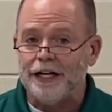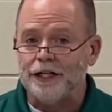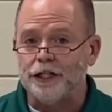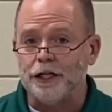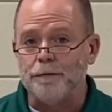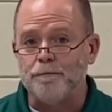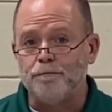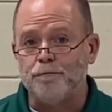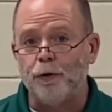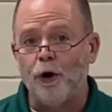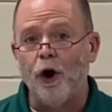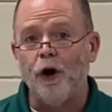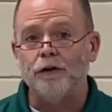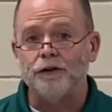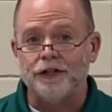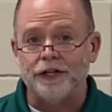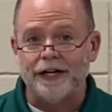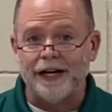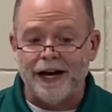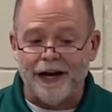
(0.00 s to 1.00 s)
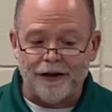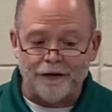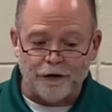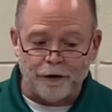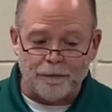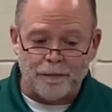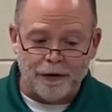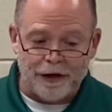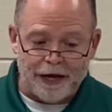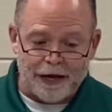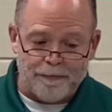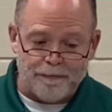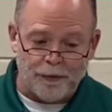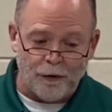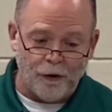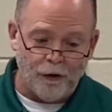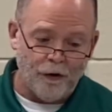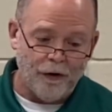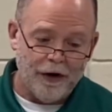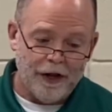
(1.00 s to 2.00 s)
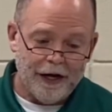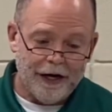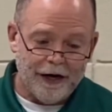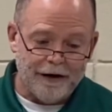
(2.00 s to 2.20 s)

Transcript: as he brought together people